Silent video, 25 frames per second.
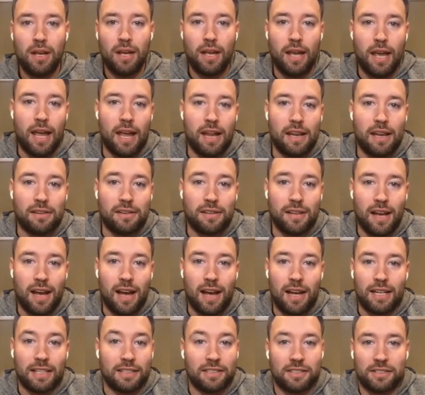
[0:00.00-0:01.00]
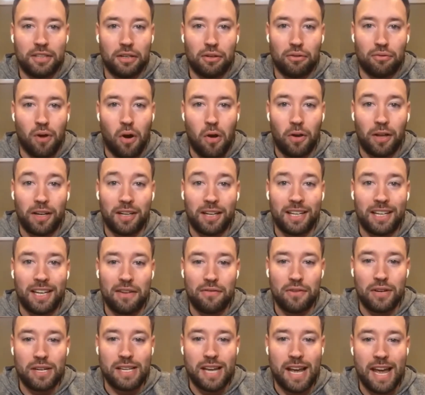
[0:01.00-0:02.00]
And it's still rolling. Like
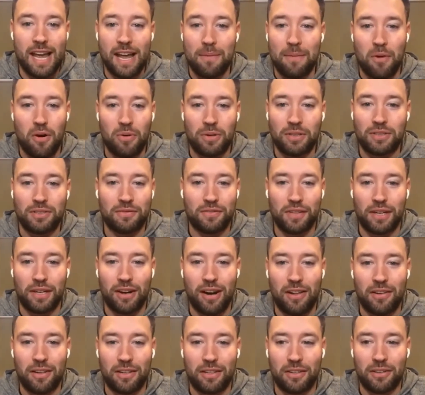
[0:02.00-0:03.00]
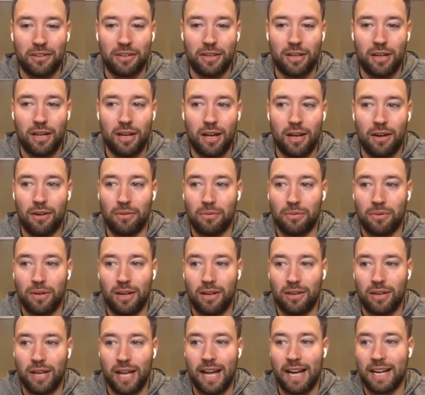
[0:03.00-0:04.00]
every day, I'm always figuring out like, oh,
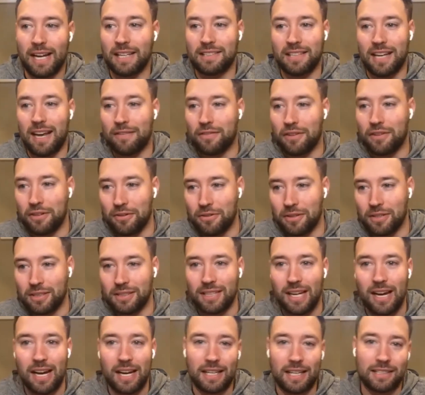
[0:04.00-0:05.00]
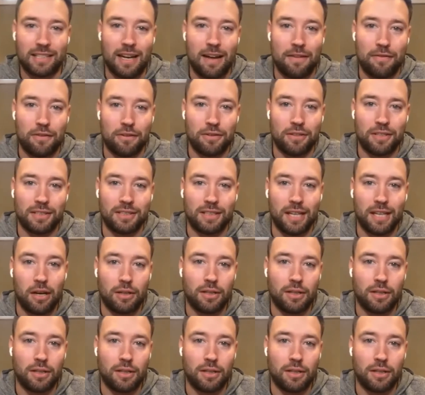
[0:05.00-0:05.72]
okay, I guess I have to do this now. I guess I have to do this now.